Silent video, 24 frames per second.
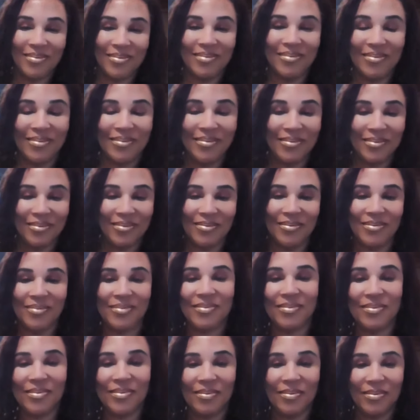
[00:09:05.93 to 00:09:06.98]

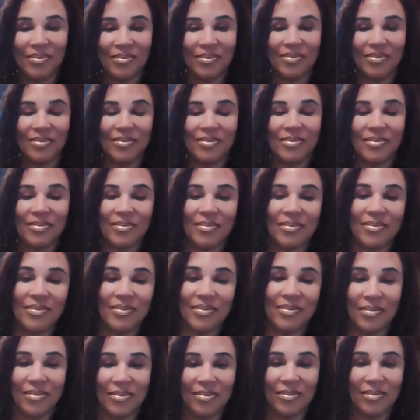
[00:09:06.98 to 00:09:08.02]

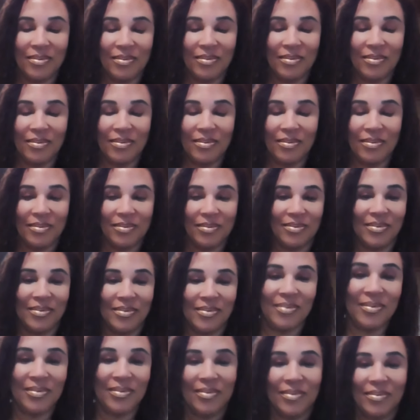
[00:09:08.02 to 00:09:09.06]

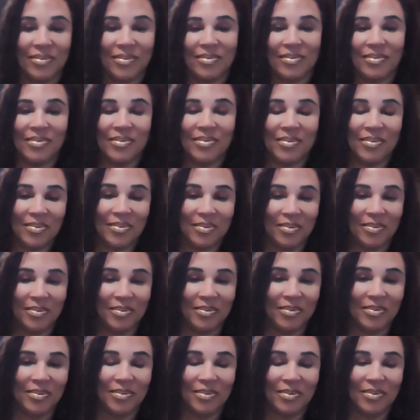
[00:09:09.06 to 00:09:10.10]

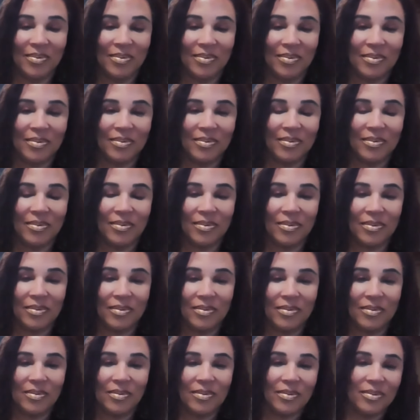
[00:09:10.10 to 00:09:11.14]

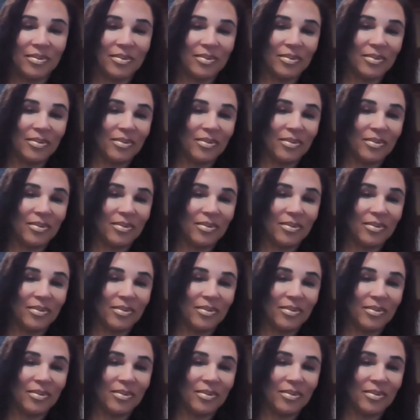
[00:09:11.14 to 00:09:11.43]
(not speaking)